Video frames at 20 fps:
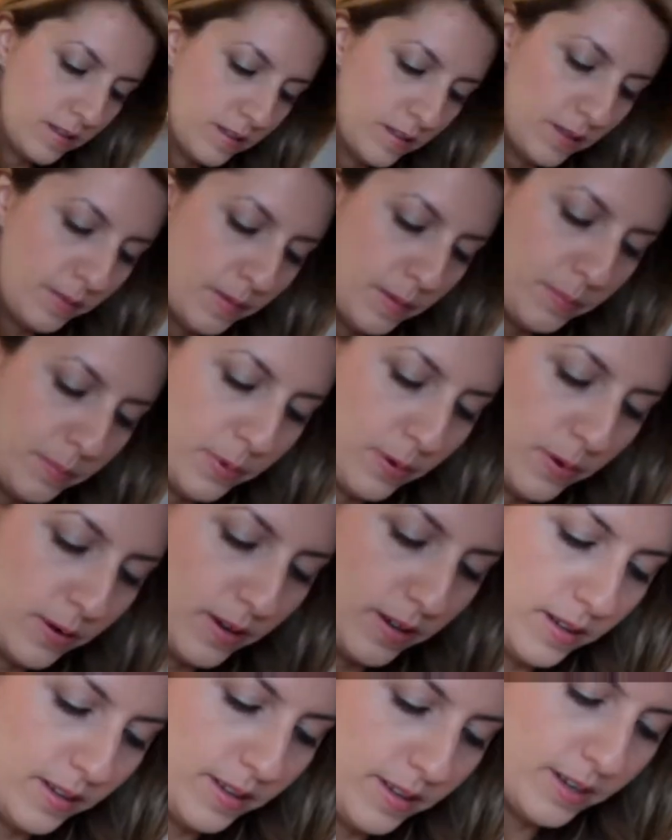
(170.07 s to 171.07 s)
Let me pour a
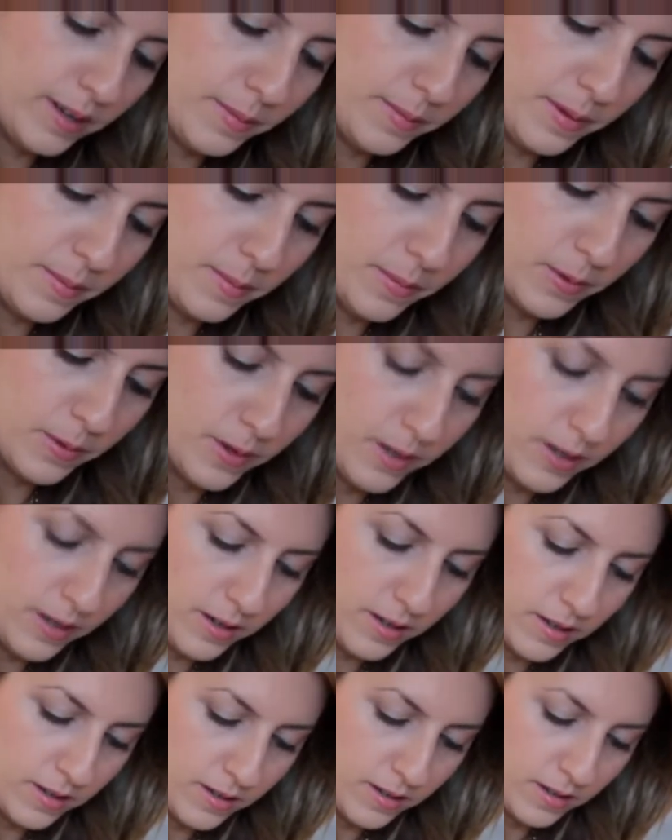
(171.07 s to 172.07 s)
little bit more.
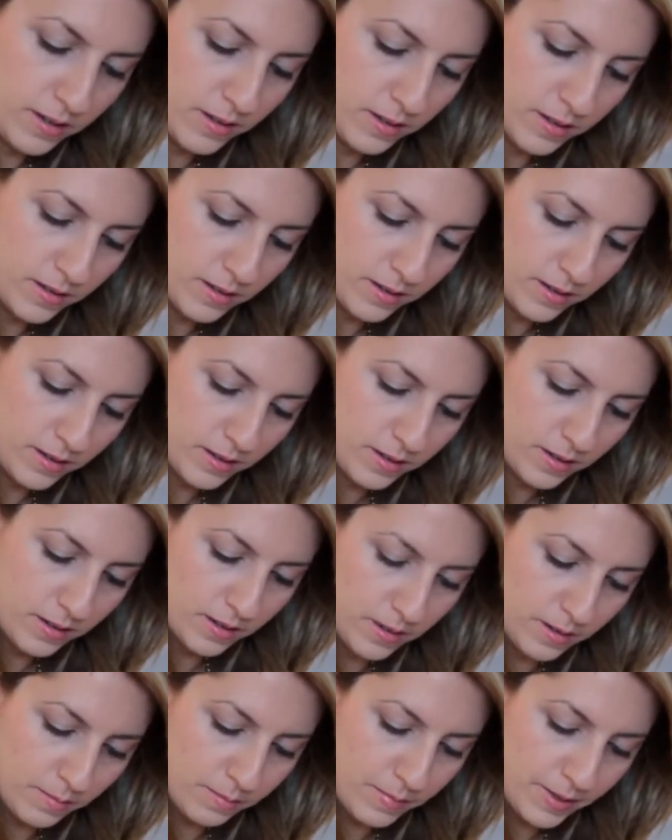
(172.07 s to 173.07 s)

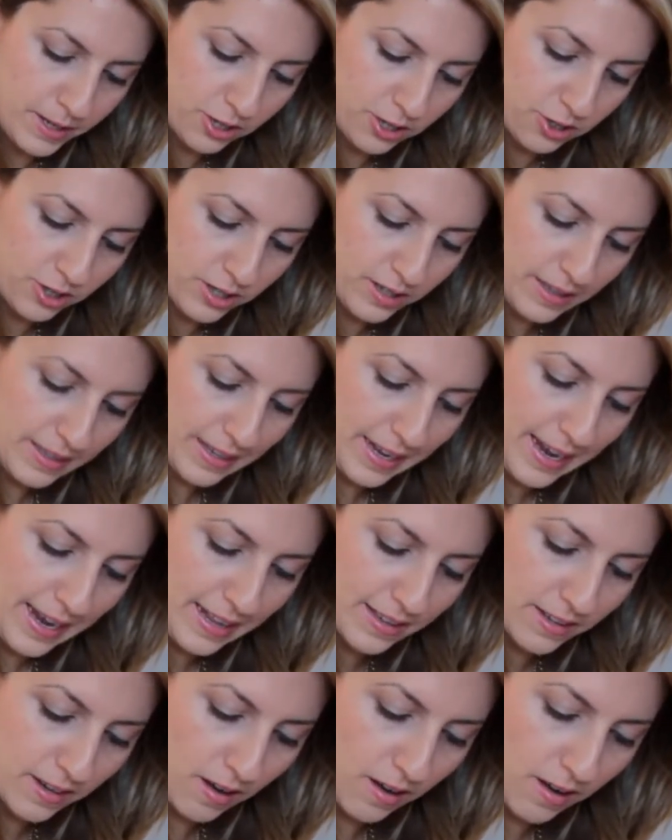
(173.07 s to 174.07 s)
Make sure it
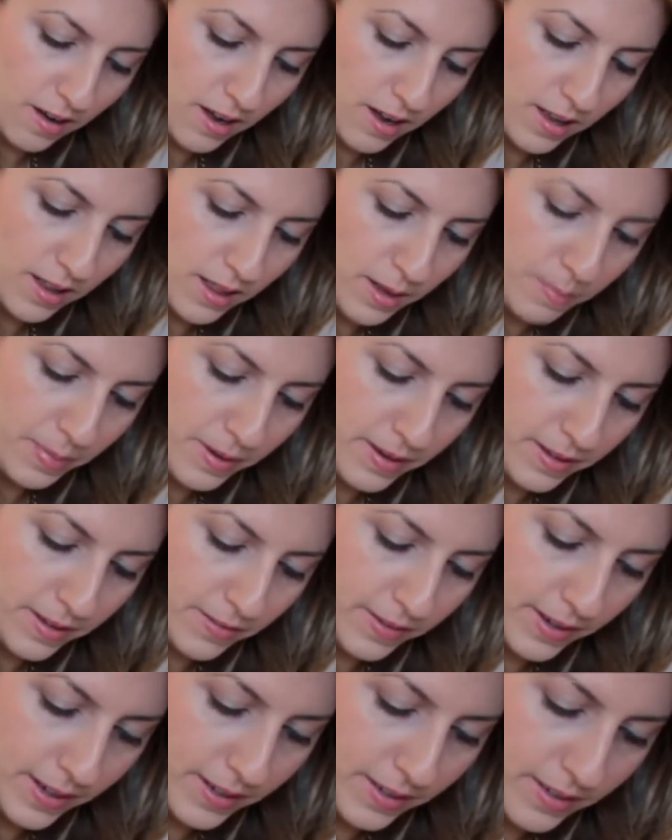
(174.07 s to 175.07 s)
lands on the piece
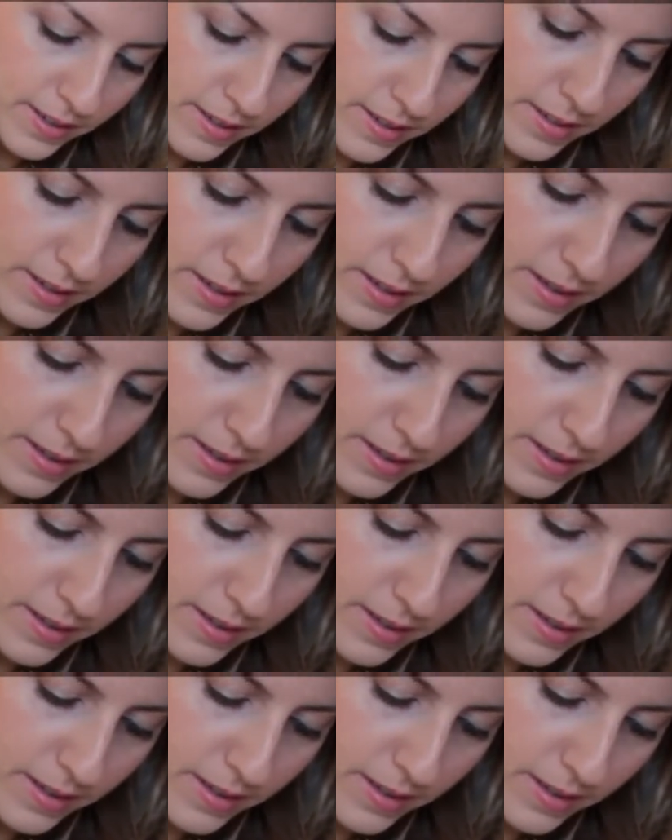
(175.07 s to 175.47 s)
of ice.